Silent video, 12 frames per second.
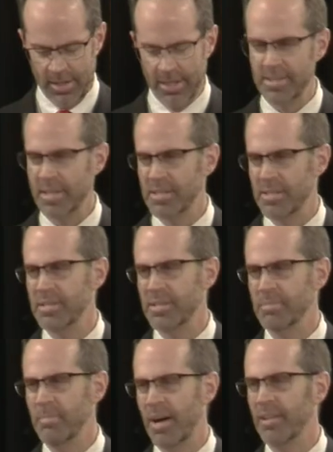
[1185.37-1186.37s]
And he says,
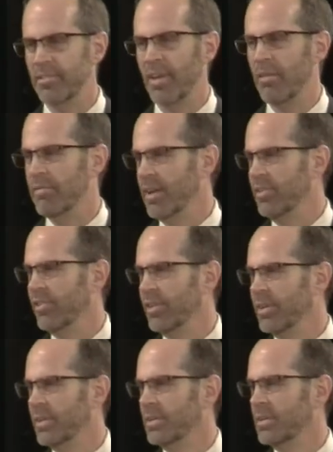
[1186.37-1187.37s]
This is my
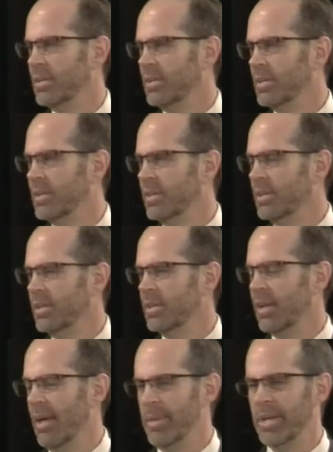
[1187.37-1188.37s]
salvation.
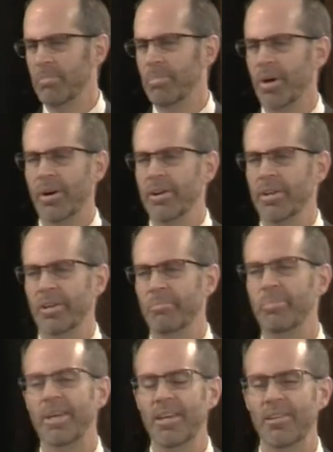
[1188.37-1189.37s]
Let me depart
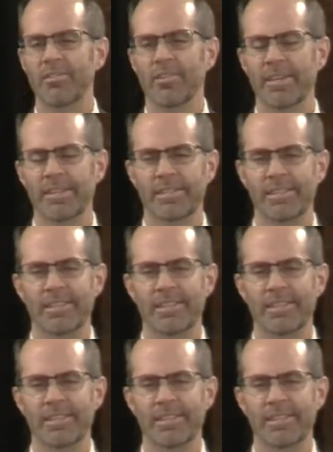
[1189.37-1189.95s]
in peace